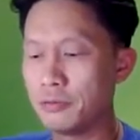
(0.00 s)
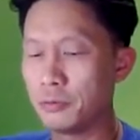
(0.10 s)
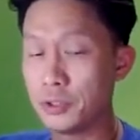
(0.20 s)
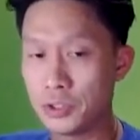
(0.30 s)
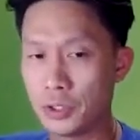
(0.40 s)

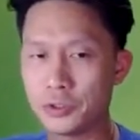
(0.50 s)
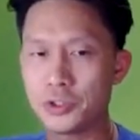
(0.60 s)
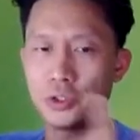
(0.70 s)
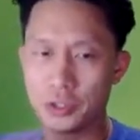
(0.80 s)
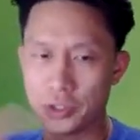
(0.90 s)
results,
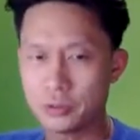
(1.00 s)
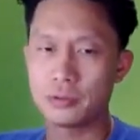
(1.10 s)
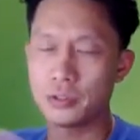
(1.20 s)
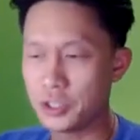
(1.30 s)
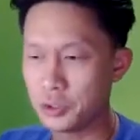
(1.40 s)
you could
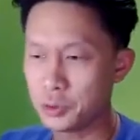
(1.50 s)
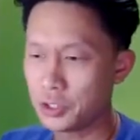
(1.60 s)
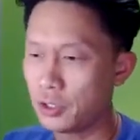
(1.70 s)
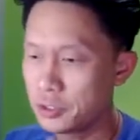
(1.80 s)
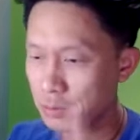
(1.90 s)
continuously
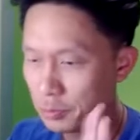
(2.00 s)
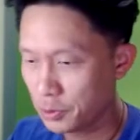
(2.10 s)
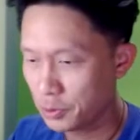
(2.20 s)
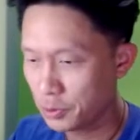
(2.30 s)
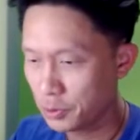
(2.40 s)
call this, but we
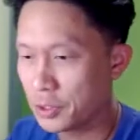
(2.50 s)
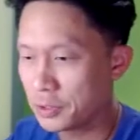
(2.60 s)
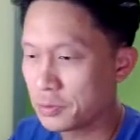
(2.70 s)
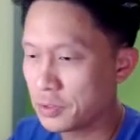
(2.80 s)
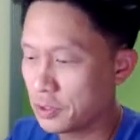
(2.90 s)
only have one,
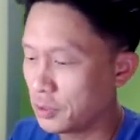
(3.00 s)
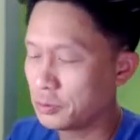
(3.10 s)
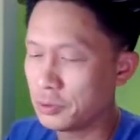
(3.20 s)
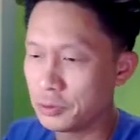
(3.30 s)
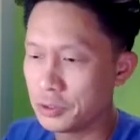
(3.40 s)
so
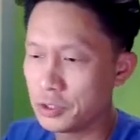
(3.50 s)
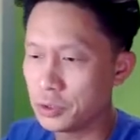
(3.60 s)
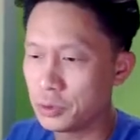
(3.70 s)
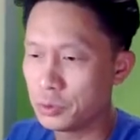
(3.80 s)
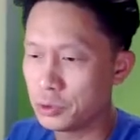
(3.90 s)
we don't need
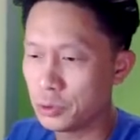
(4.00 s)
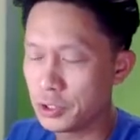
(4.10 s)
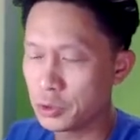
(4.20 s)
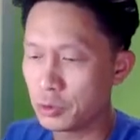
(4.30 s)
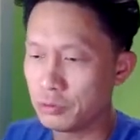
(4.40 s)
to do any
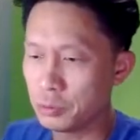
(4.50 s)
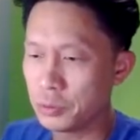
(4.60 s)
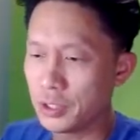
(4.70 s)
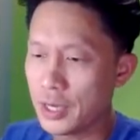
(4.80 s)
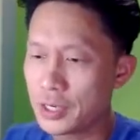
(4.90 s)
sort of looping
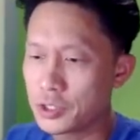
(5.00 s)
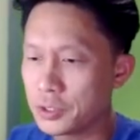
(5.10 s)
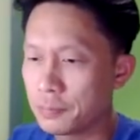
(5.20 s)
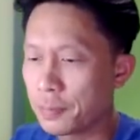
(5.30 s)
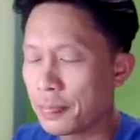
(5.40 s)
action.
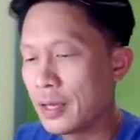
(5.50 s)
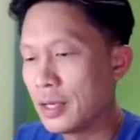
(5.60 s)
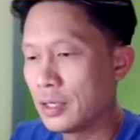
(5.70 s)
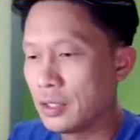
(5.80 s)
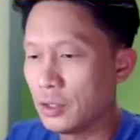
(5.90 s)

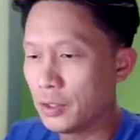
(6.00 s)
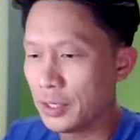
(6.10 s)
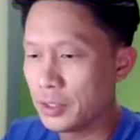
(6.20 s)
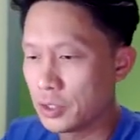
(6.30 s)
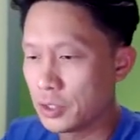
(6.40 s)
Okay,
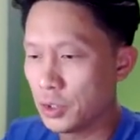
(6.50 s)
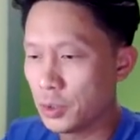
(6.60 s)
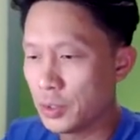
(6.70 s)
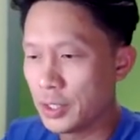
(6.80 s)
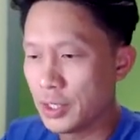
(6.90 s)

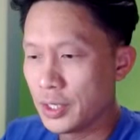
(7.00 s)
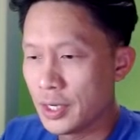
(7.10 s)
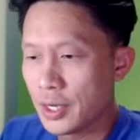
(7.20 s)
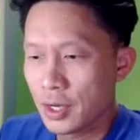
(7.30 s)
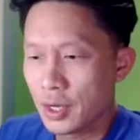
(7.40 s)
so
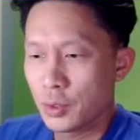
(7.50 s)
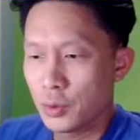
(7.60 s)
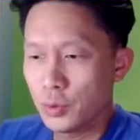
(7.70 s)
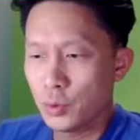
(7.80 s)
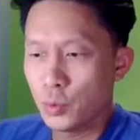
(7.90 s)

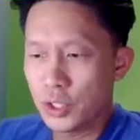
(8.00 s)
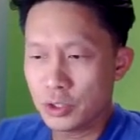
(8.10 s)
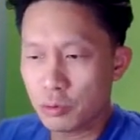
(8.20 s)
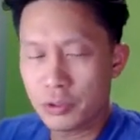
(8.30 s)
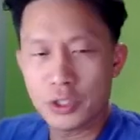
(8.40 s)
this
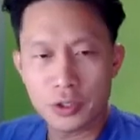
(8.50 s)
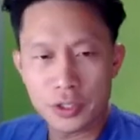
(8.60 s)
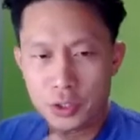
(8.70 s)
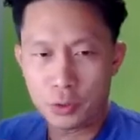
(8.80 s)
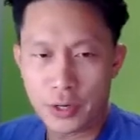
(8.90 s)
will return
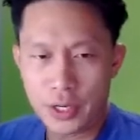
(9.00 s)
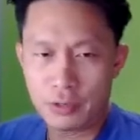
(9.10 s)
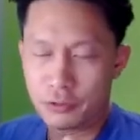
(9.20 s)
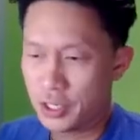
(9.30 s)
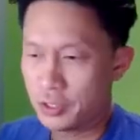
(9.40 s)
us an array of
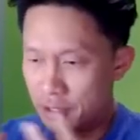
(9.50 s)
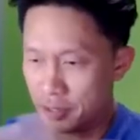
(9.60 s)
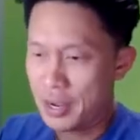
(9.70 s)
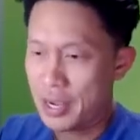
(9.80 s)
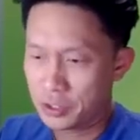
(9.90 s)
channels that
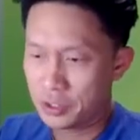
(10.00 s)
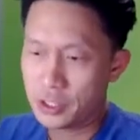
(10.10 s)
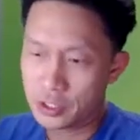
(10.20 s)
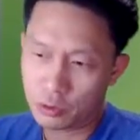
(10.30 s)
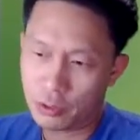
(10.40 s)
match
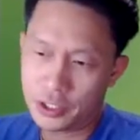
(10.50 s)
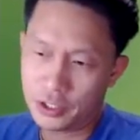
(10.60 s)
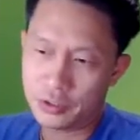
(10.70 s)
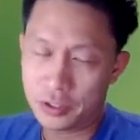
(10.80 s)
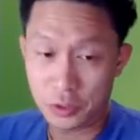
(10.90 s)
this criteria.
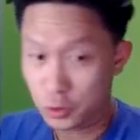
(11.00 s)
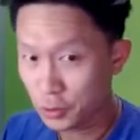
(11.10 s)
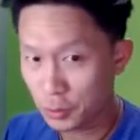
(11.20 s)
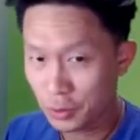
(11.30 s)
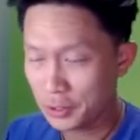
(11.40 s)
Since it's only
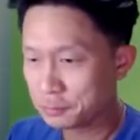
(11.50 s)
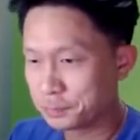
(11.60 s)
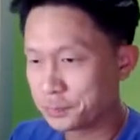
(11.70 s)
one,